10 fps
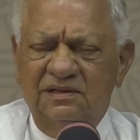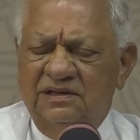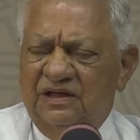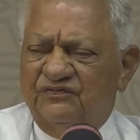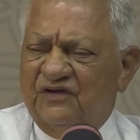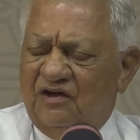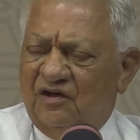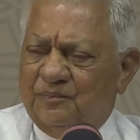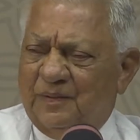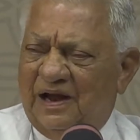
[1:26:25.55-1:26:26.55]
The
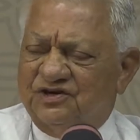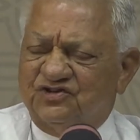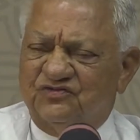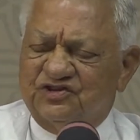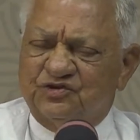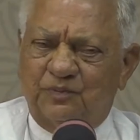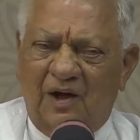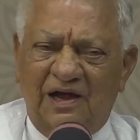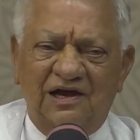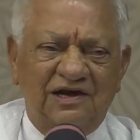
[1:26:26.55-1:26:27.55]
flower plants were
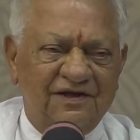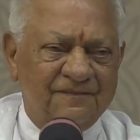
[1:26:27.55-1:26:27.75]
spoiled.